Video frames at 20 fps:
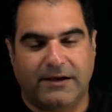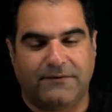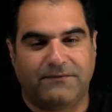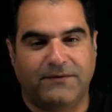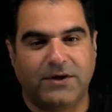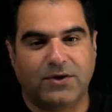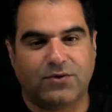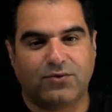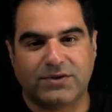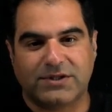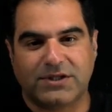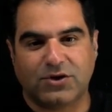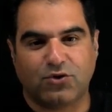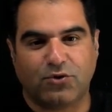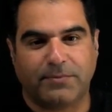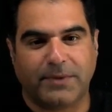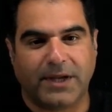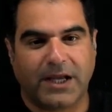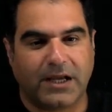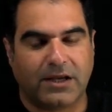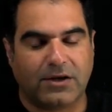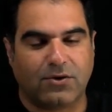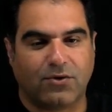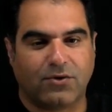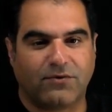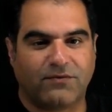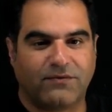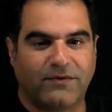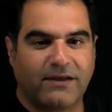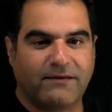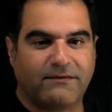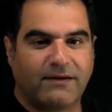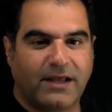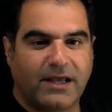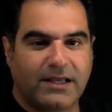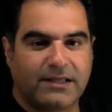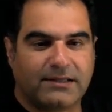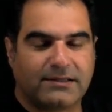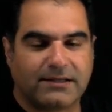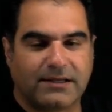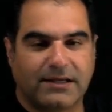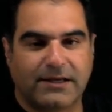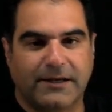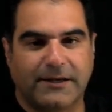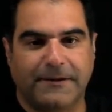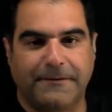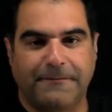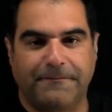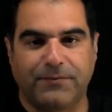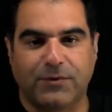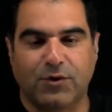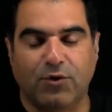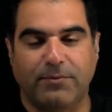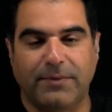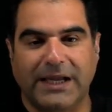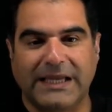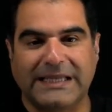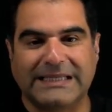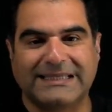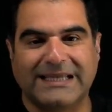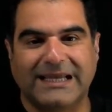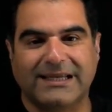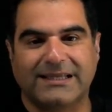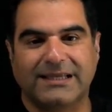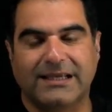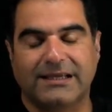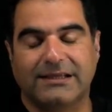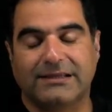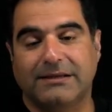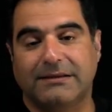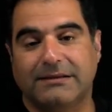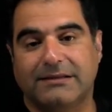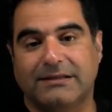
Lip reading: frequency domain or wavelet domain technique,